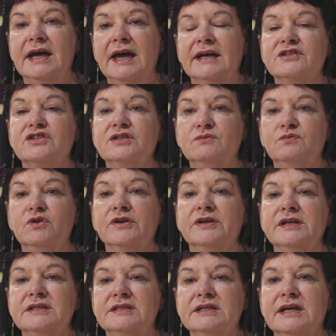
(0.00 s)
actually
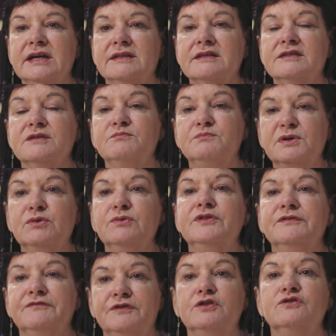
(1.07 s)
working together to build
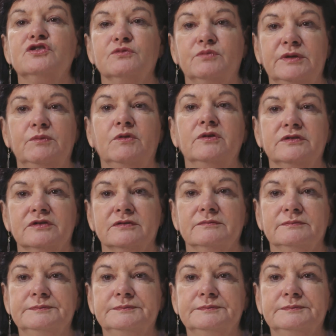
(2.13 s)
the future we want.